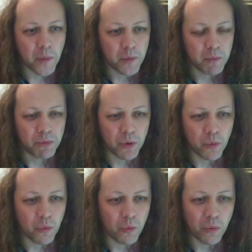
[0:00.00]
but
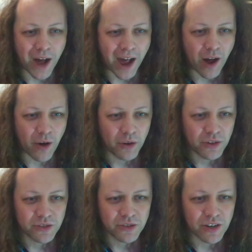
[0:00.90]
wow,
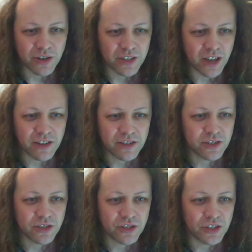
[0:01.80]
seriously, it's
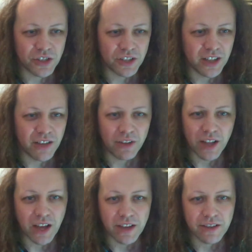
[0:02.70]
just another level.
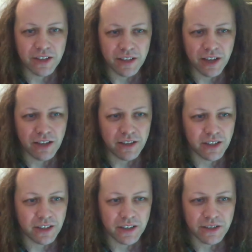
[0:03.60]
I think
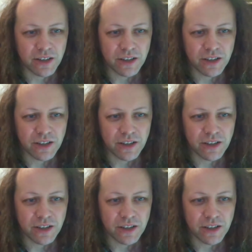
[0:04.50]
it's